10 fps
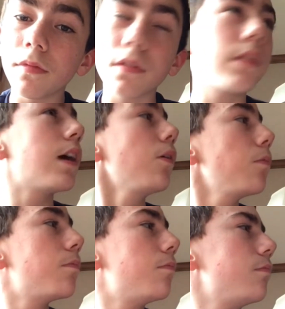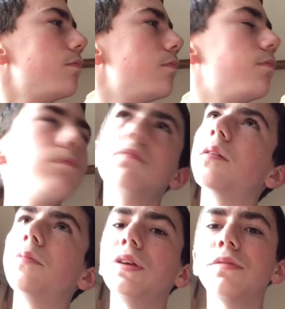Now,
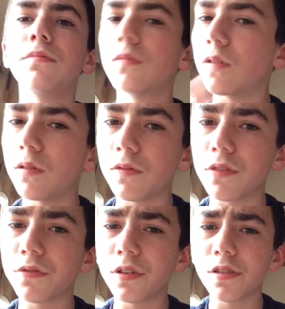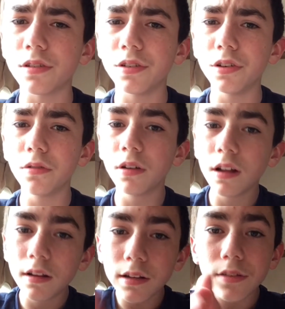without further ado,
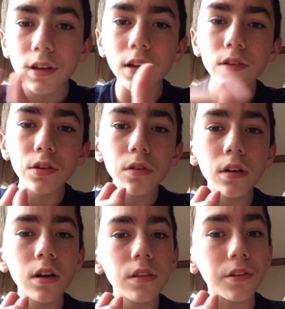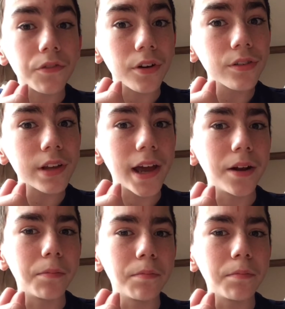let's get into the first item.